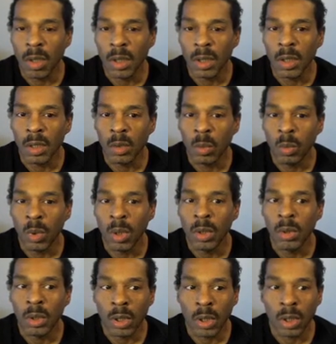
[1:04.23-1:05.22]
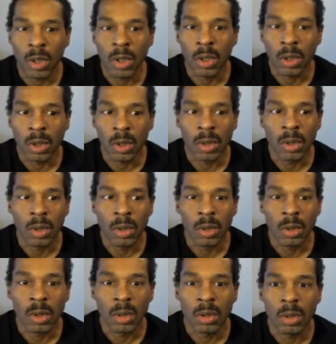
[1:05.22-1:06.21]
it. It will occur
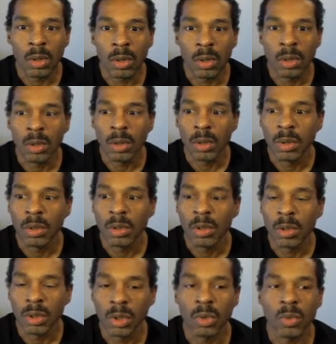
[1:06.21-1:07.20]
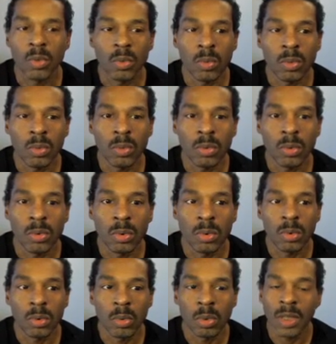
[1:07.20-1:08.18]
soon.
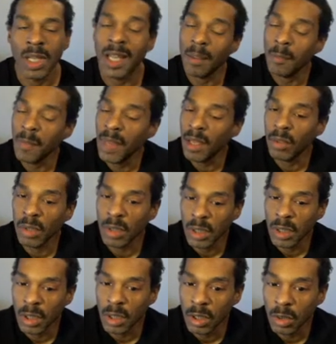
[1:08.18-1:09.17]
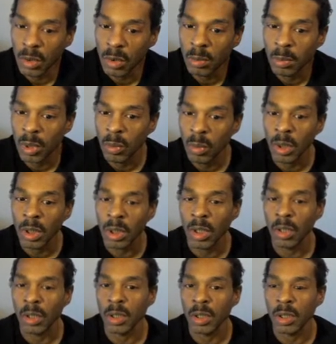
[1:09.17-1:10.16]
Well, I'm not going to say soon, but it will
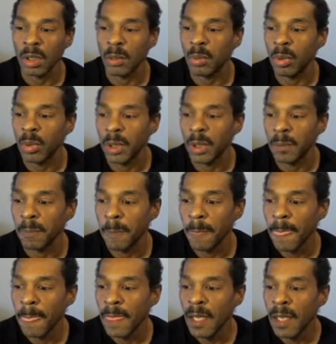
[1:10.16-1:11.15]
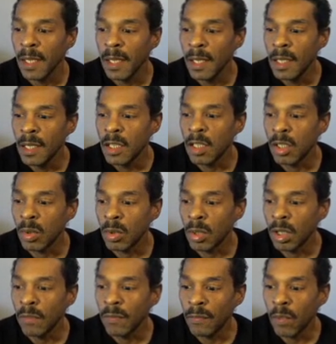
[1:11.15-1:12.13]
occur at some point. So
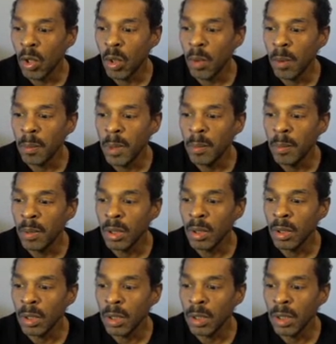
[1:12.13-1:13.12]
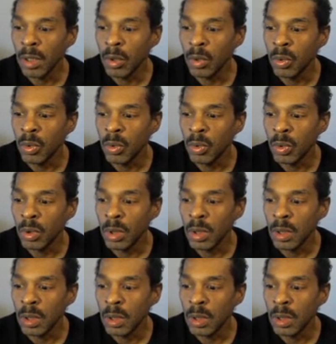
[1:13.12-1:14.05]
looking forward, people are going to lose.